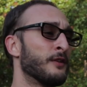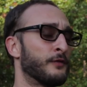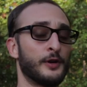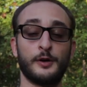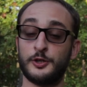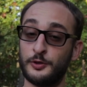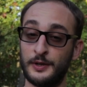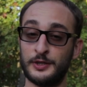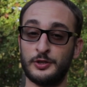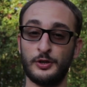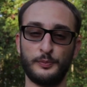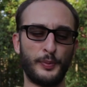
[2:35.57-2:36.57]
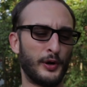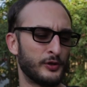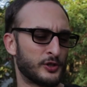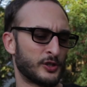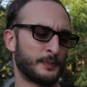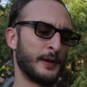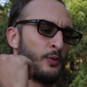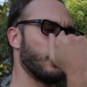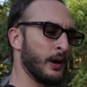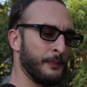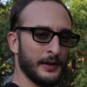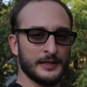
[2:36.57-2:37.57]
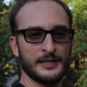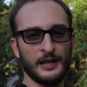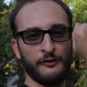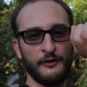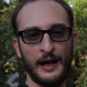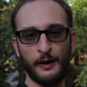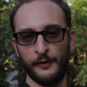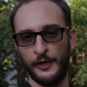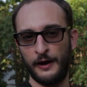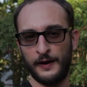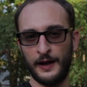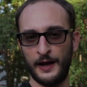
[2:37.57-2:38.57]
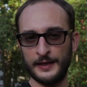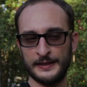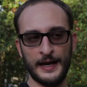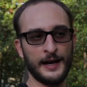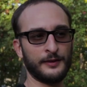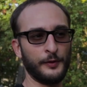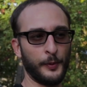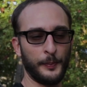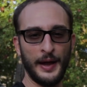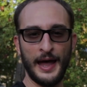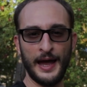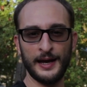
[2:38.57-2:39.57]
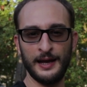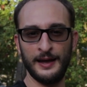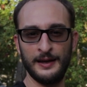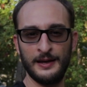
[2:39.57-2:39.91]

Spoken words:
for your joints and your bones just be whipping stuff out without contact, or a bag